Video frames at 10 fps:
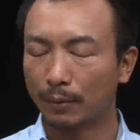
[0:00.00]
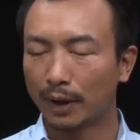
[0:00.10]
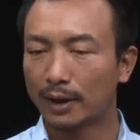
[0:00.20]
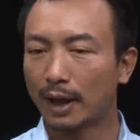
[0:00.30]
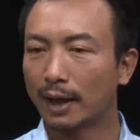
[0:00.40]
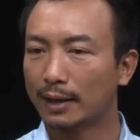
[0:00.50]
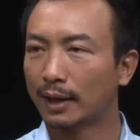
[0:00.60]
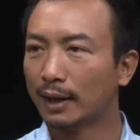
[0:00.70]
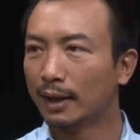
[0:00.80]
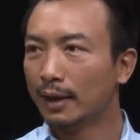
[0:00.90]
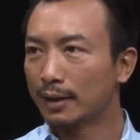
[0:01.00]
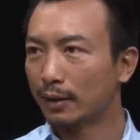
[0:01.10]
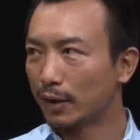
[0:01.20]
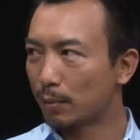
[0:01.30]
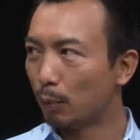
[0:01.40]
we did. Yeah.
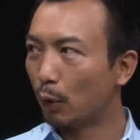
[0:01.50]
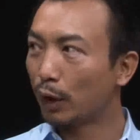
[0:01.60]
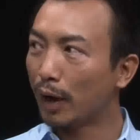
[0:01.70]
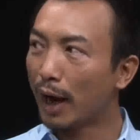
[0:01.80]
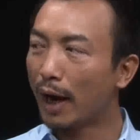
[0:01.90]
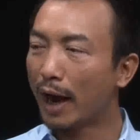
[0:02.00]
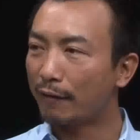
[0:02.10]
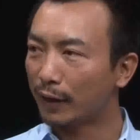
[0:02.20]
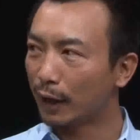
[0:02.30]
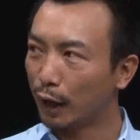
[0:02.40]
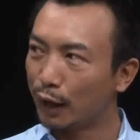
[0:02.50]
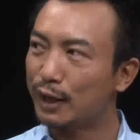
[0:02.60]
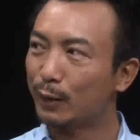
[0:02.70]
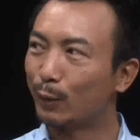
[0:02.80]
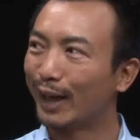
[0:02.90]
So it's more heavily
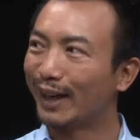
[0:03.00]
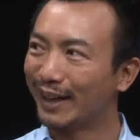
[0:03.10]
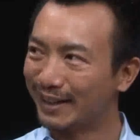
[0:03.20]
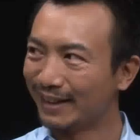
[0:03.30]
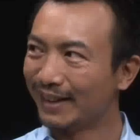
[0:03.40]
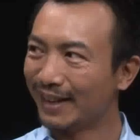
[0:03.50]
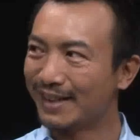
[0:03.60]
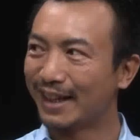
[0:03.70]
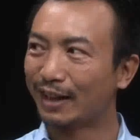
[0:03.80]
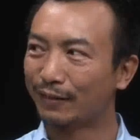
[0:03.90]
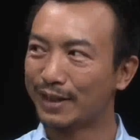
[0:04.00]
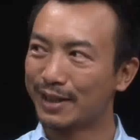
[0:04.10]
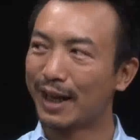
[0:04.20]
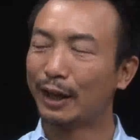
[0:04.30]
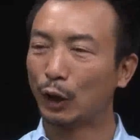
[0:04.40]
integrated instead of a
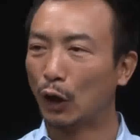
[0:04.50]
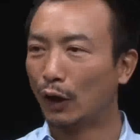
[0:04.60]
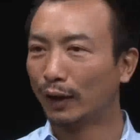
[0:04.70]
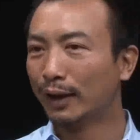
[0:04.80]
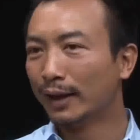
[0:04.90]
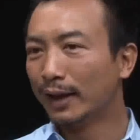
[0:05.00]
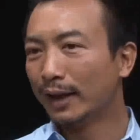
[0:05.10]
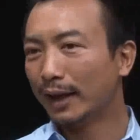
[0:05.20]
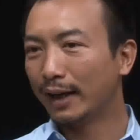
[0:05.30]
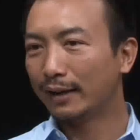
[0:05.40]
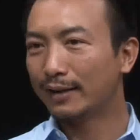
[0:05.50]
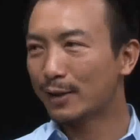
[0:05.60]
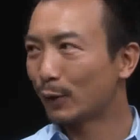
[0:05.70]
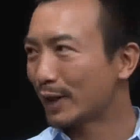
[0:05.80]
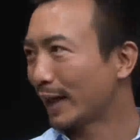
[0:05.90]
standalone. Okay. And
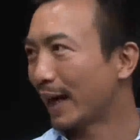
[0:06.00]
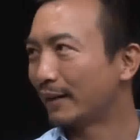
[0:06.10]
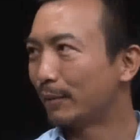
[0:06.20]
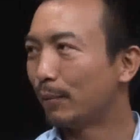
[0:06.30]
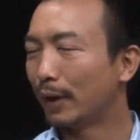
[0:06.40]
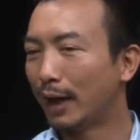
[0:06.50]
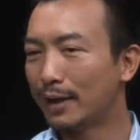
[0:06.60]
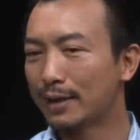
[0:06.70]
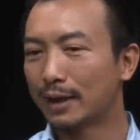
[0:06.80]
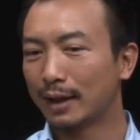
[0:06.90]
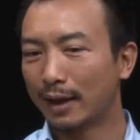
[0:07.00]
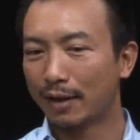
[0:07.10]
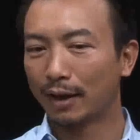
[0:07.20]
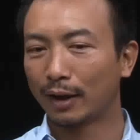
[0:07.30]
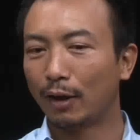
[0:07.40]
this all together, plus I
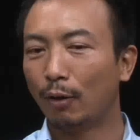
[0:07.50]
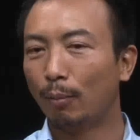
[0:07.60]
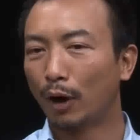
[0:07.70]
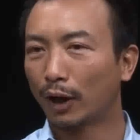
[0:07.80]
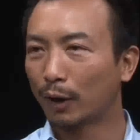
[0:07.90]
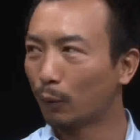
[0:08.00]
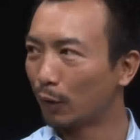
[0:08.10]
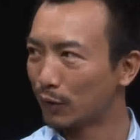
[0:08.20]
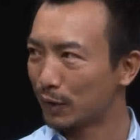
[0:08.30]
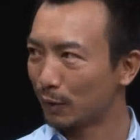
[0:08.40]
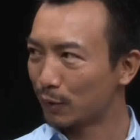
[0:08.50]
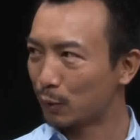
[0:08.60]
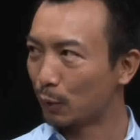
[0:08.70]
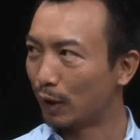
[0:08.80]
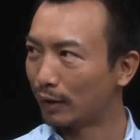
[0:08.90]
think the whole market growth still
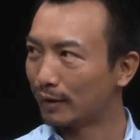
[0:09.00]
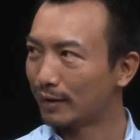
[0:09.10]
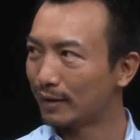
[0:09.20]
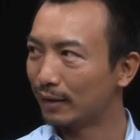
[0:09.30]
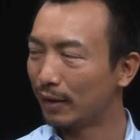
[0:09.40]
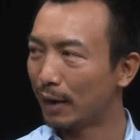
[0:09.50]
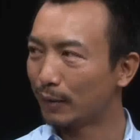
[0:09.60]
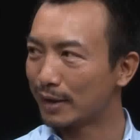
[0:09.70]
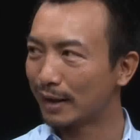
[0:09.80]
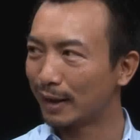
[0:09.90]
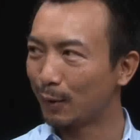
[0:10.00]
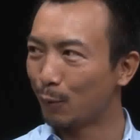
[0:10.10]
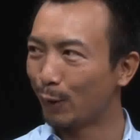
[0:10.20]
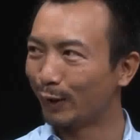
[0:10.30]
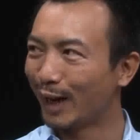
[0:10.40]
strong. So I would say you
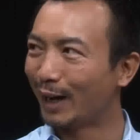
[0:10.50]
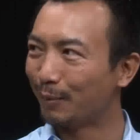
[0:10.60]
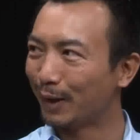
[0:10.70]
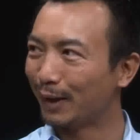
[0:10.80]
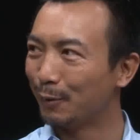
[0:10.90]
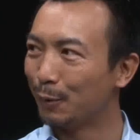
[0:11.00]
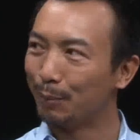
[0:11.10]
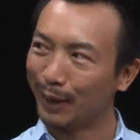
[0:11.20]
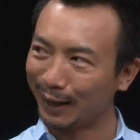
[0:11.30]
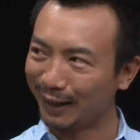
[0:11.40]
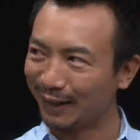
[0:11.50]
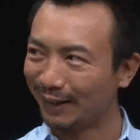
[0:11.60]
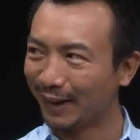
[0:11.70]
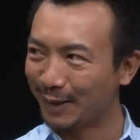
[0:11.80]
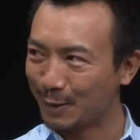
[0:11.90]
will not be repeating
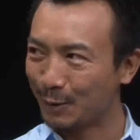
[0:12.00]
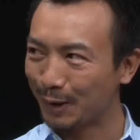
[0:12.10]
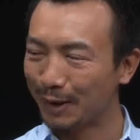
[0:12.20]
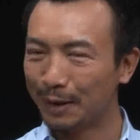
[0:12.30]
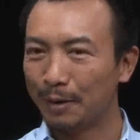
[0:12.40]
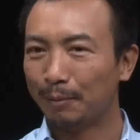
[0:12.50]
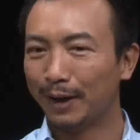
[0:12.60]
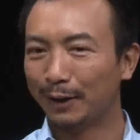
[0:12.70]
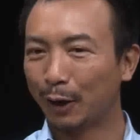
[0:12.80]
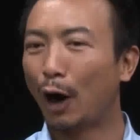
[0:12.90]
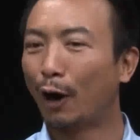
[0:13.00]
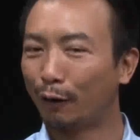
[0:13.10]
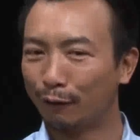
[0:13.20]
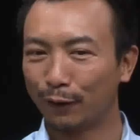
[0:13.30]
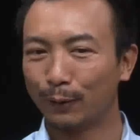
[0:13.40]
the history, but there
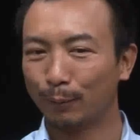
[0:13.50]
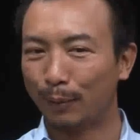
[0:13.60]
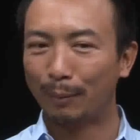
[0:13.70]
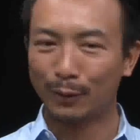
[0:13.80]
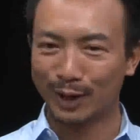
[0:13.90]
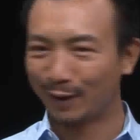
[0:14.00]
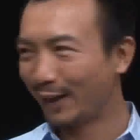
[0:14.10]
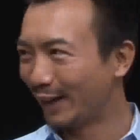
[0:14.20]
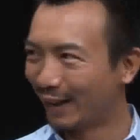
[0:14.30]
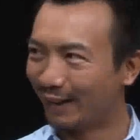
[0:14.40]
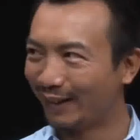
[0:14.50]
are a few bubbles here and there